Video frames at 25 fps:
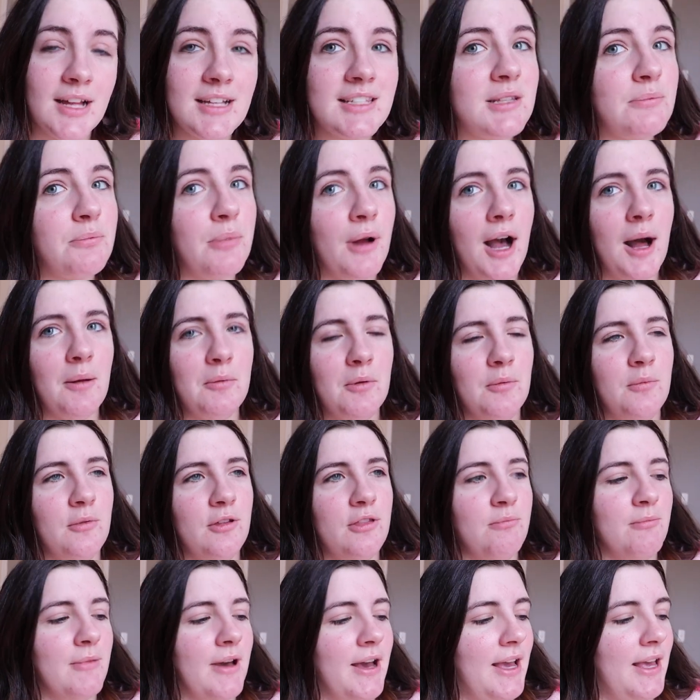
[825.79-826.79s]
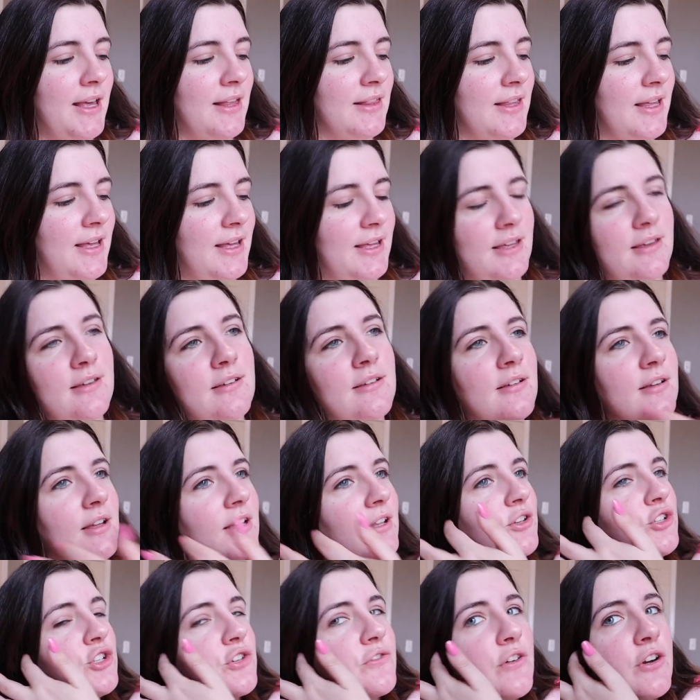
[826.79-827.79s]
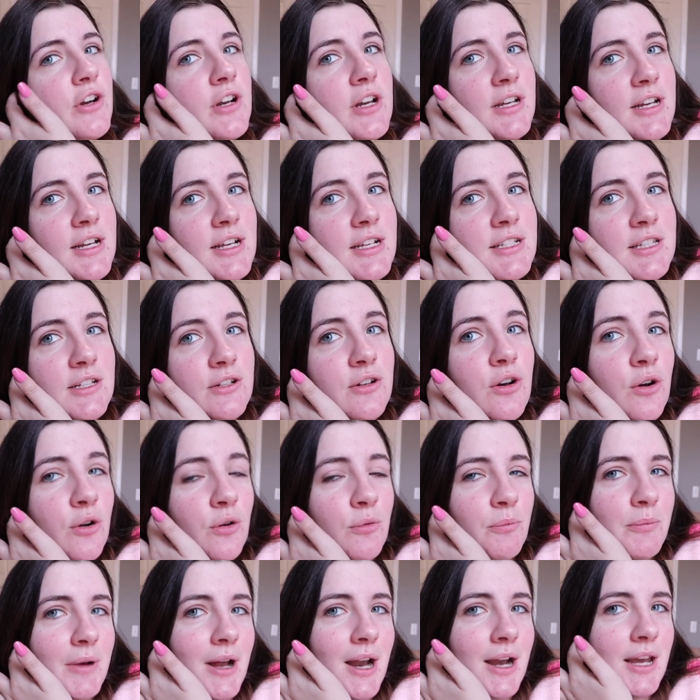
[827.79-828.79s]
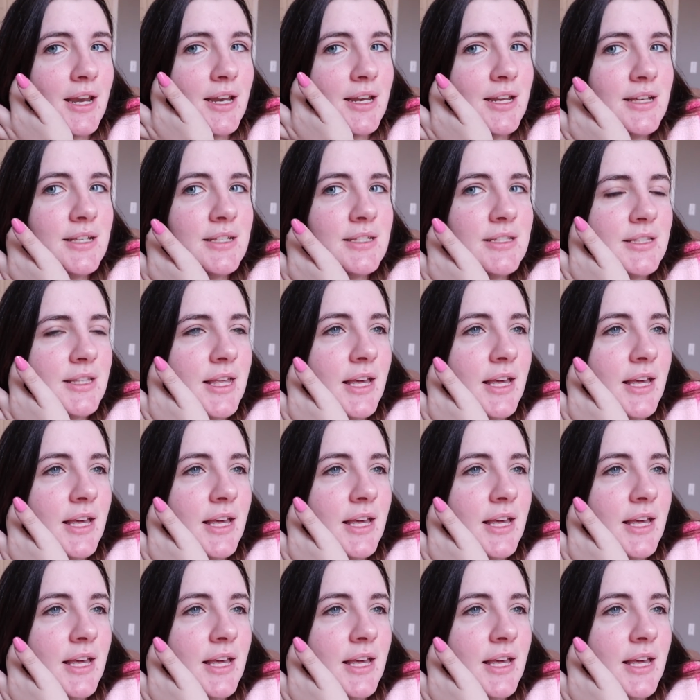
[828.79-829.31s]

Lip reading: that's the problem with my like introvertedness and homebodiness.